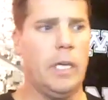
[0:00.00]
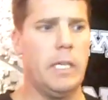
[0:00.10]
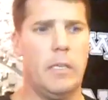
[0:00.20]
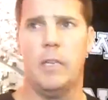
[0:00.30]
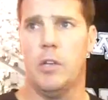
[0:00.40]

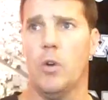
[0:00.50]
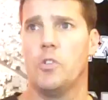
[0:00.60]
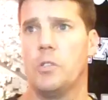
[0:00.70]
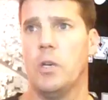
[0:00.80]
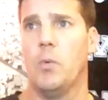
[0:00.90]
He
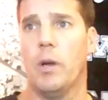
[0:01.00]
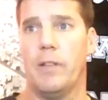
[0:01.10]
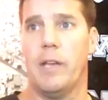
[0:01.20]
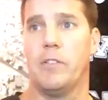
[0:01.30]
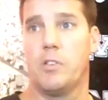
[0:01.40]
knows what
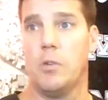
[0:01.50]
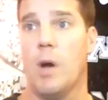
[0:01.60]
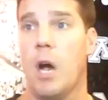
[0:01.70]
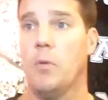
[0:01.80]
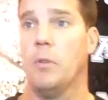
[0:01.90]
it takes to
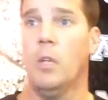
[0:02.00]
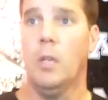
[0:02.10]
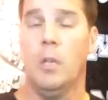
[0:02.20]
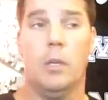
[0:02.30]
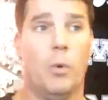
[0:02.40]
go out
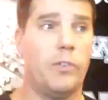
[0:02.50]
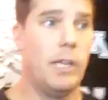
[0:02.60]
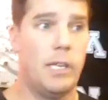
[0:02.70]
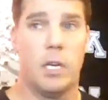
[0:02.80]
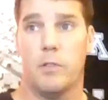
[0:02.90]
and want
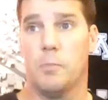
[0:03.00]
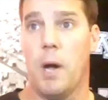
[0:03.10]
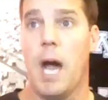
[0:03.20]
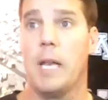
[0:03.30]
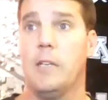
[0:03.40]
to take care of his
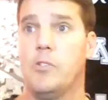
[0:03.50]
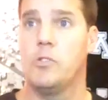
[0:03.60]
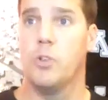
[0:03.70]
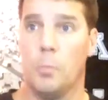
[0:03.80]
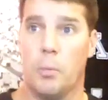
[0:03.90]
body,
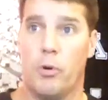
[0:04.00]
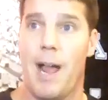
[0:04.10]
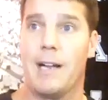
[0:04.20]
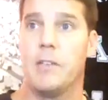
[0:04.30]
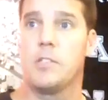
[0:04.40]
show up to
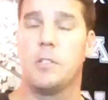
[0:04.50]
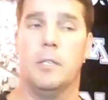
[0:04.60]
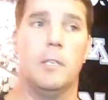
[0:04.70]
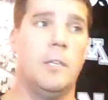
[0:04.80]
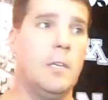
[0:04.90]
practice,
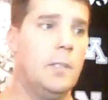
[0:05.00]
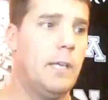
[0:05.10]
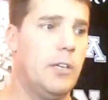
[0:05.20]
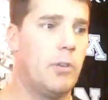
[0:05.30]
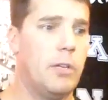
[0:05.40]

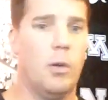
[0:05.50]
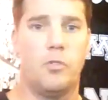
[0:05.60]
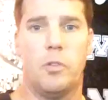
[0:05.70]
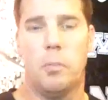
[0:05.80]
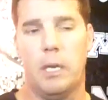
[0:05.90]
take great
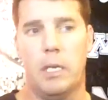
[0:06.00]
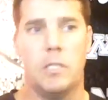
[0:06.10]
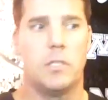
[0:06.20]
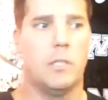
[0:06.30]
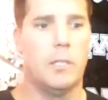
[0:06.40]
notes in
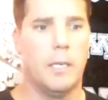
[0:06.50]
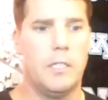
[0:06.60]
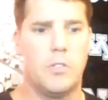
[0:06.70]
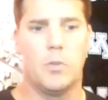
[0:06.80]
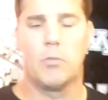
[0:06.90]
meetings, and
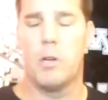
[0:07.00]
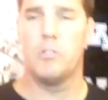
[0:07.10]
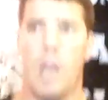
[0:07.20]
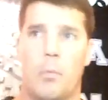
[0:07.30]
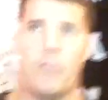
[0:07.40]
he's doing a
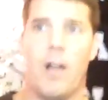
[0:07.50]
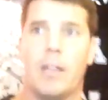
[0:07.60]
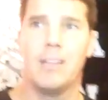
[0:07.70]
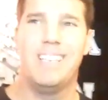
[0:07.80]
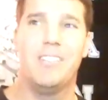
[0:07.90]
great job
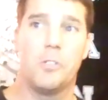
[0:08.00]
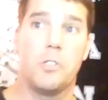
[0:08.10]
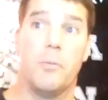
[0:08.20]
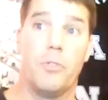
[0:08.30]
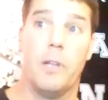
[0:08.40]
providing
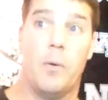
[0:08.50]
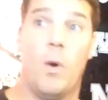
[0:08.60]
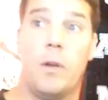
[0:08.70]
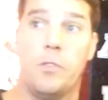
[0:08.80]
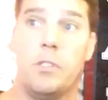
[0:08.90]
leadership for
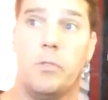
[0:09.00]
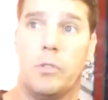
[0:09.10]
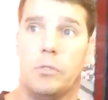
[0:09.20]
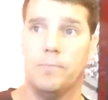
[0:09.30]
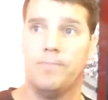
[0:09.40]
that wide receiver
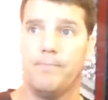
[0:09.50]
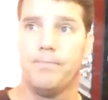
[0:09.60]
group.